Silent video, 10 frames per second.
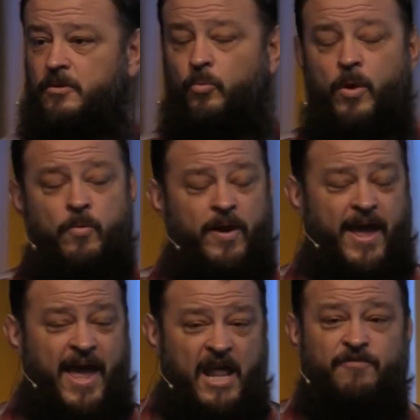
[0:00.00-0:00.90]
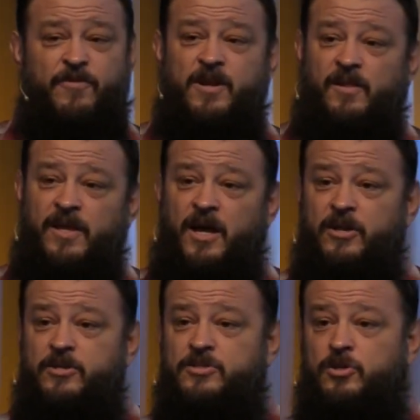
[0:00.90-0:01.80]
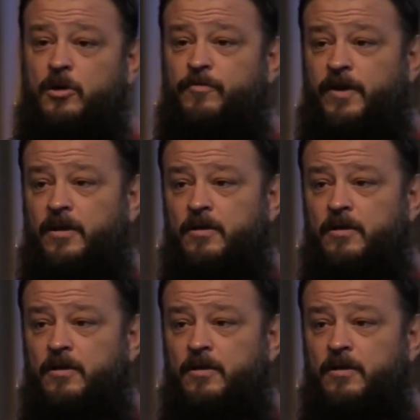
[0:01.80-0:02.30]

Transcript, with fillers: We were infinitely undeserving.